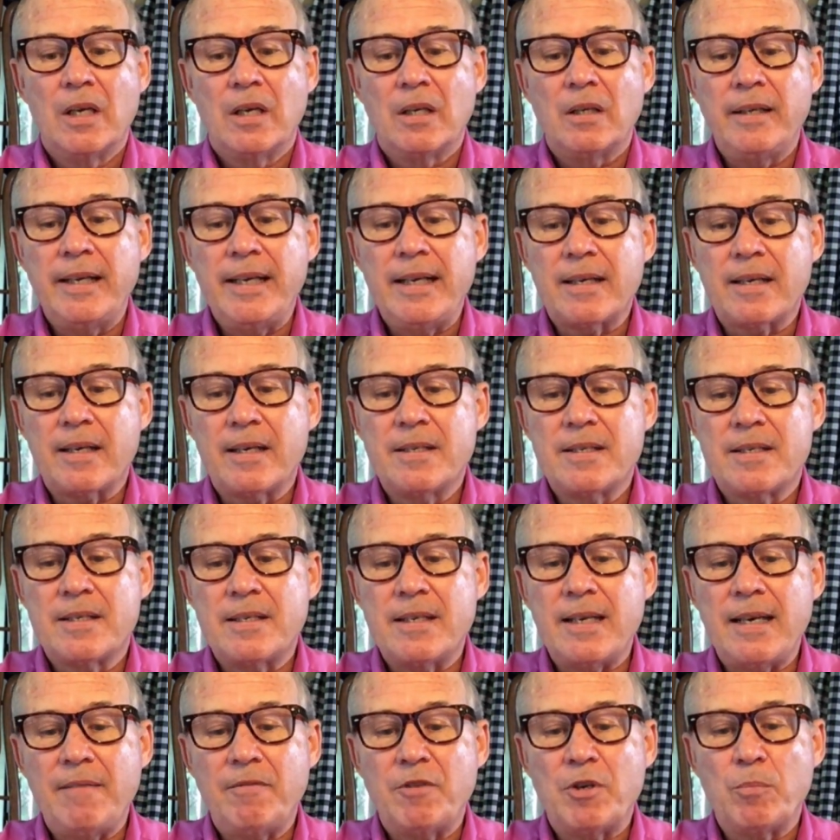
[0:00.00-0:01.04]
Leah
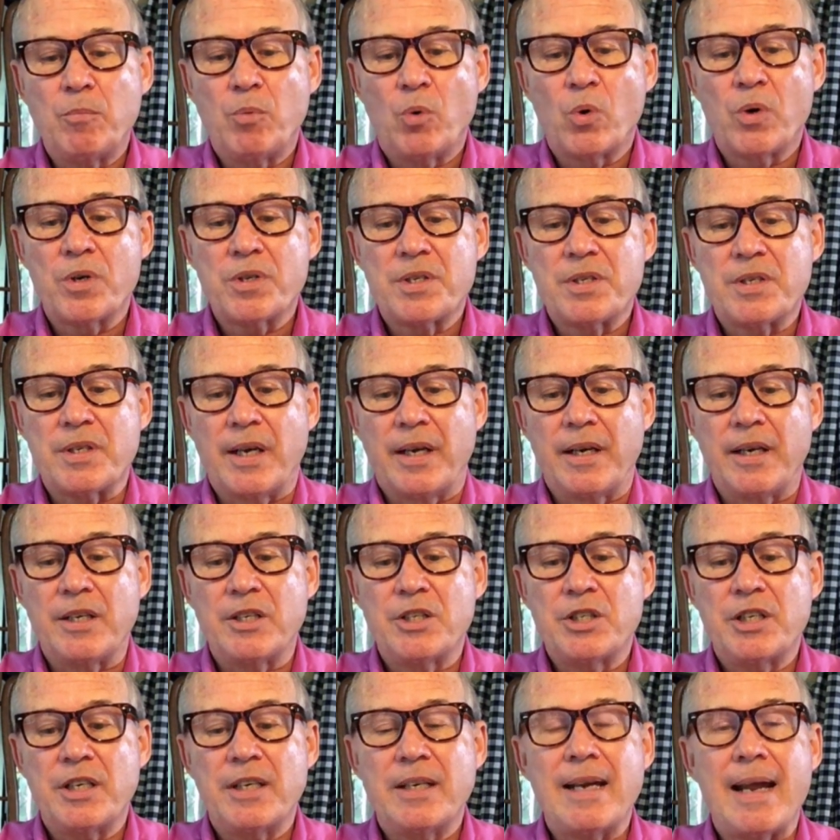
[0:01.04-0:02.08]
conceived and bore a son, and
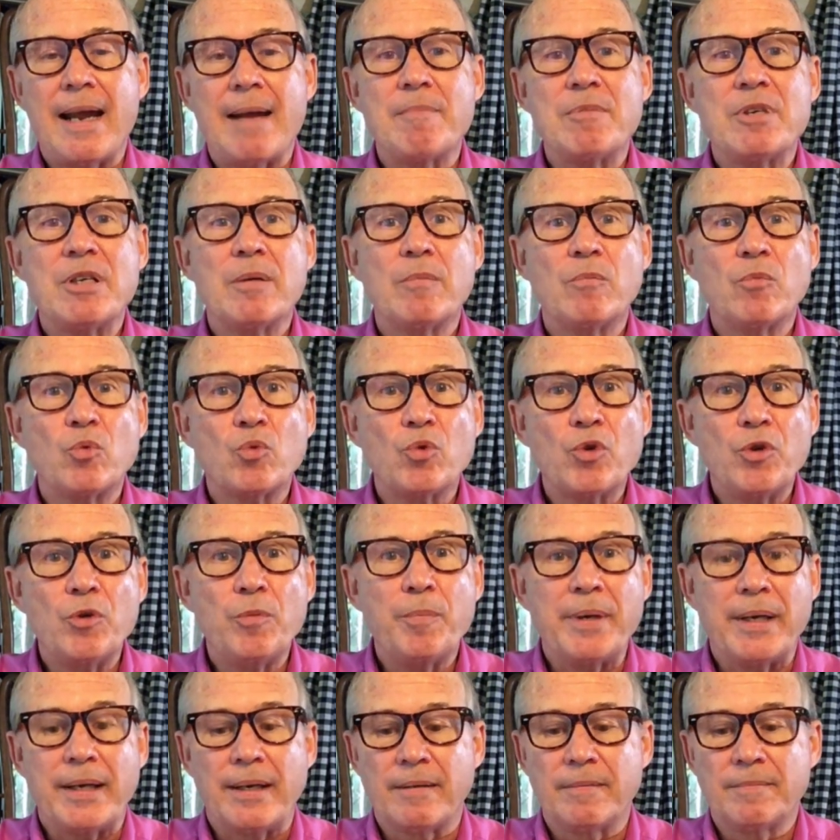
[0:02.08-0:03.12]
she named him
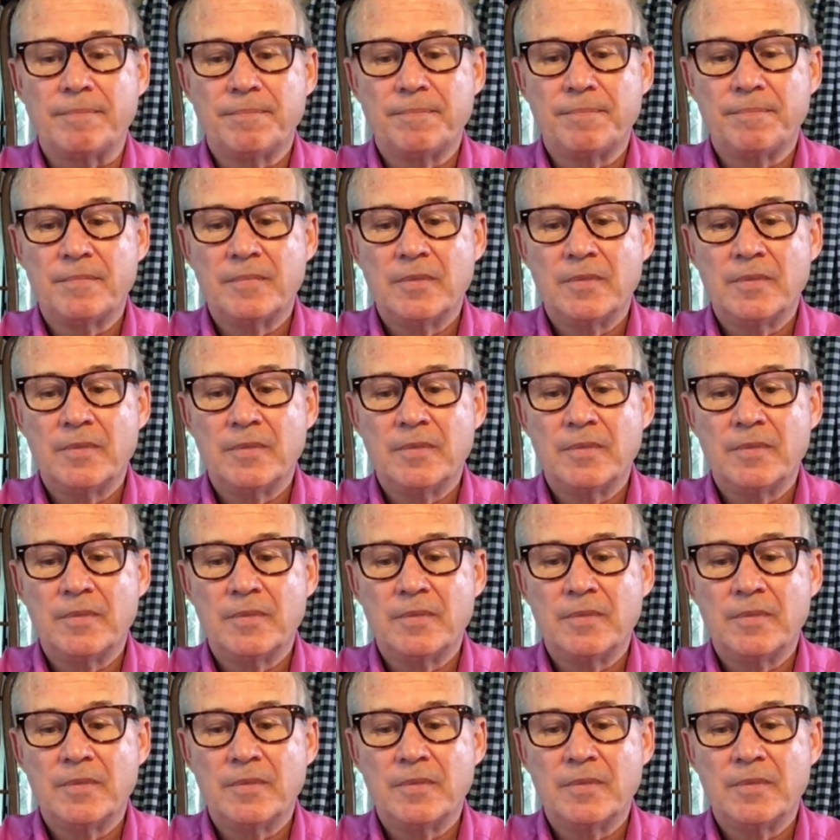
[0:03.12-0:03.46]
Reuben.